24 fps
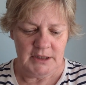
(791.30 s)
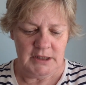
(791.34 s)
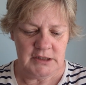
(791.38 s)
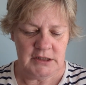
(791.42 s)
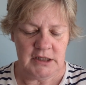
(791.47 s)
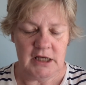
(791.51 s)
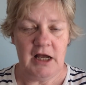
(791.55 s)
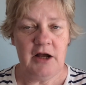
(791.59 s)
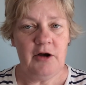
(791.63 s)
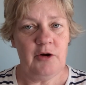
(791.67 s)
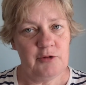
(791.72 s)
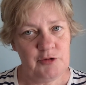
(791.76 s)

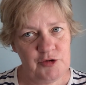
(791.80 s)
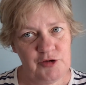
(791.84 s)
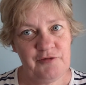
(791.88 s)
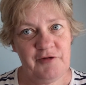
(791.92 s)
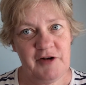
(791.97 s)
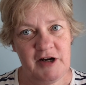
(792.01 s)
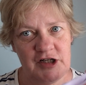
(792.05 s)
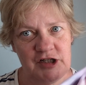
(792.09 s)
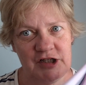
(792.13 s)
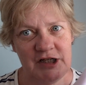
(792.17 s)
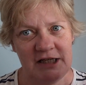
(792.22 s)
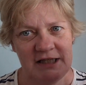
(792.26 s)
I always
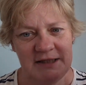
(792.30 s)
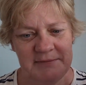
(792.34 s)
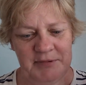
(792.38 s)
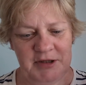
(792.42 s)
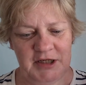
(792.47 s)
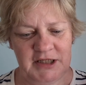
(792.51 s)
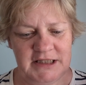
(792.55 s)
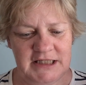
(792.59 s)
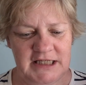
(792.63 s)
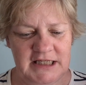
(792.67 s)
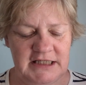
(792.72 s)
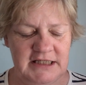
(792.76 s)
refer to it as
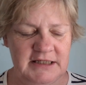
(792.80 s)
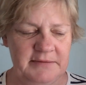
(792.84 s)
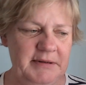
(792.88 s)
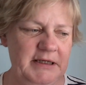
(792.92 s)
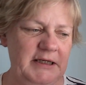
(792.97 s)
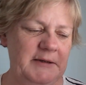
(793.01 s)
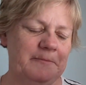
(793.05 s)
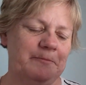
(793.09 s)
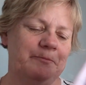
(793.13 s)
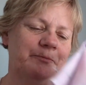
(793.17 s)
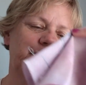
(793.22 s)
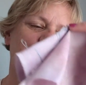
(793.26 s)
Princess and the
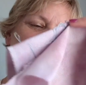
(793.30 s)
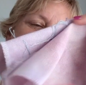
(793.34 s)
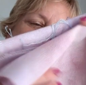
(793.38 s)
Pea.